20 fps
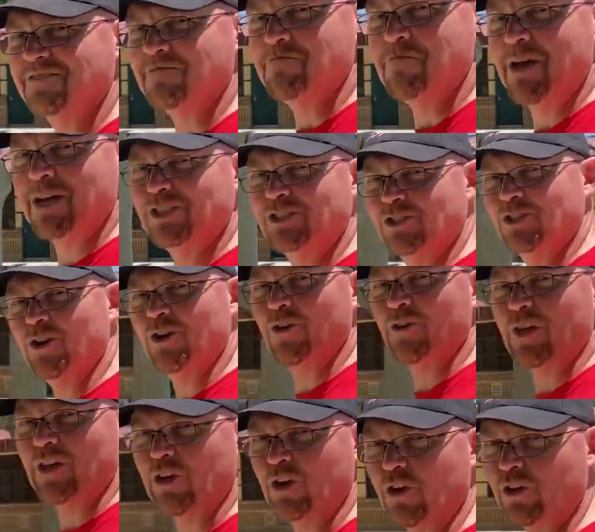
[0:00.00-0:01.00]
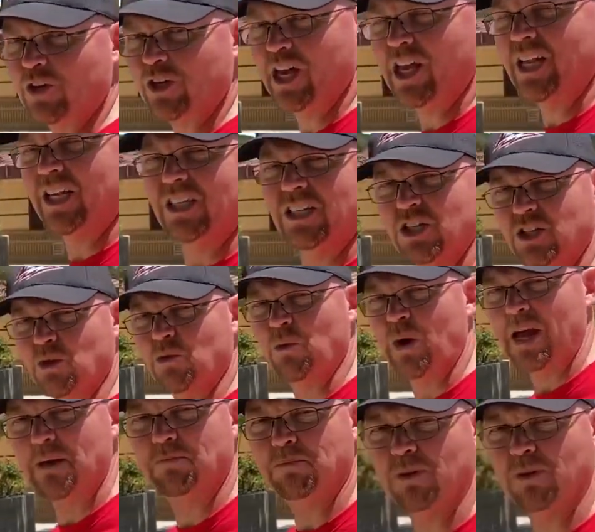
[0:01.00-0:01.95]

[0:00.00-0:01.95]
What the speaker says: Make sure that you're getting to the right